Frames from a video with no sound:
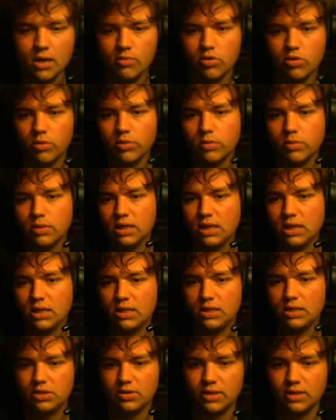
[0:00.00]
Probably he
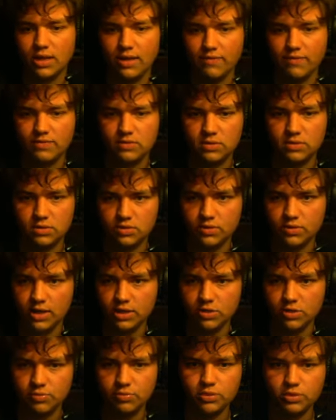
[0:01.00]
should have
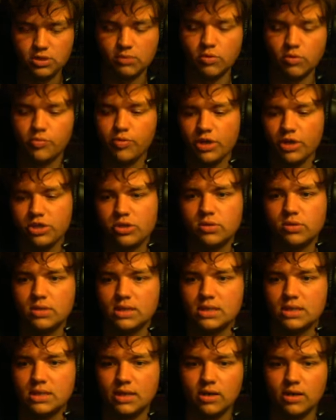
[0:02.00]
tried to put some more pressure on
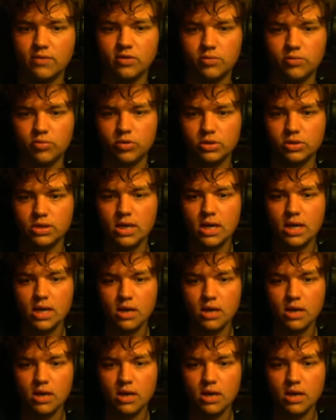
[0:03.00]
this side of the board.